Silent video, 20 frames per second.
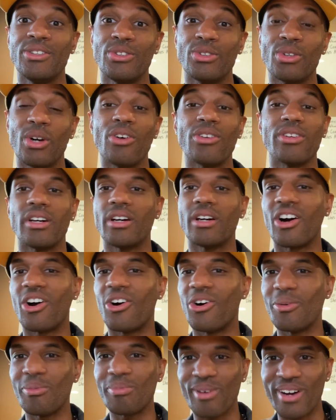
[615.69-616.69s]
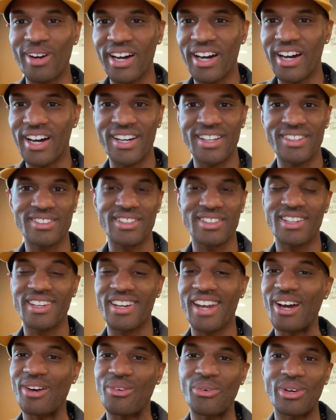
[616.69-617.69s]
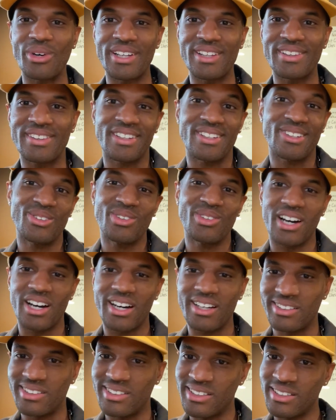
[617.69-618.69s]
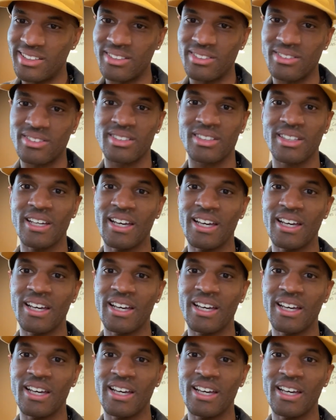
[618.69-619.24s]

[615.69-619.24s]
grow their own brands, connect with a new audience.